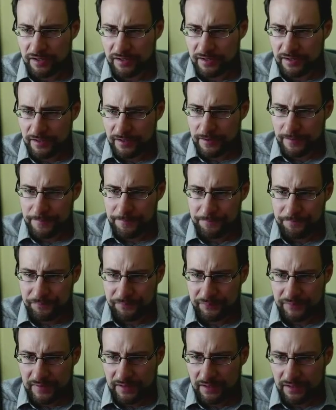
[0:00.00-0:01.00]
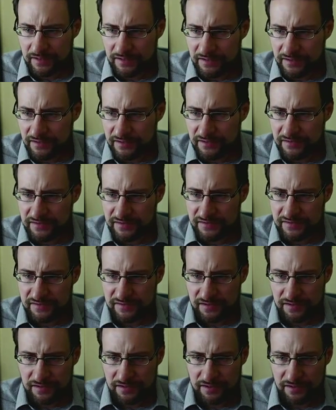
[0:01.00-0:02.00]
Um,
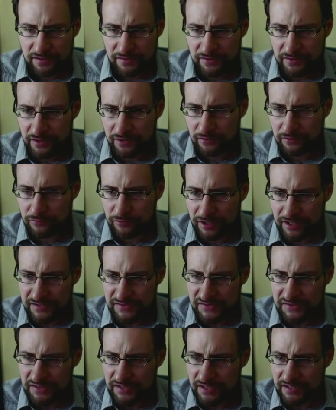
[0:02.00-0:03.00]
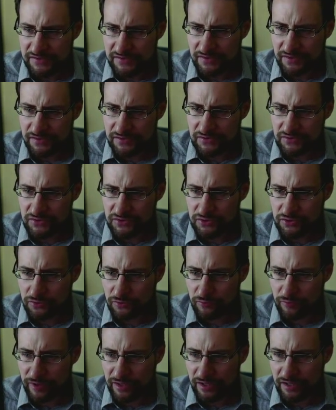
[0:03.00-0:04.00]
uh, Neon writes, he has this
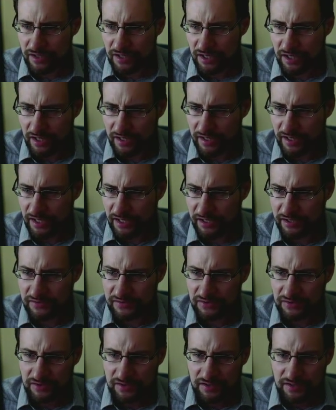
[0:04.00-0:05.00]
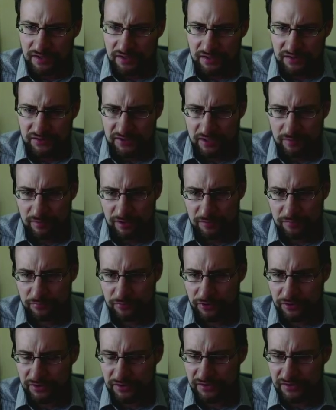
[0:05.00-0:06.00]
Chuwi Hi eight tablet,
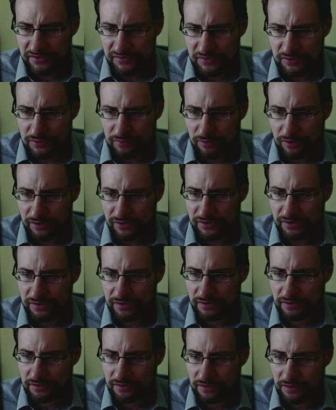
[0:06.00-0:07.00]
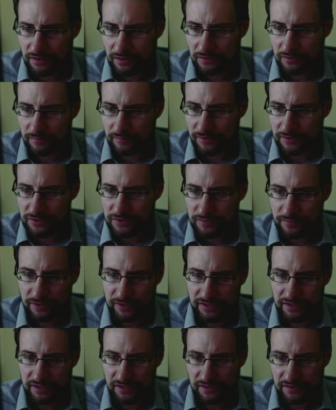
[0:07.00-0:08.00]
pretty decent quality. How much
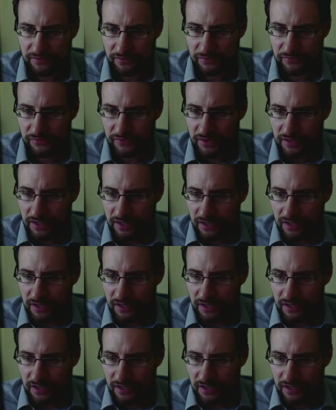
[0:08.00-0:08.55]
money are those?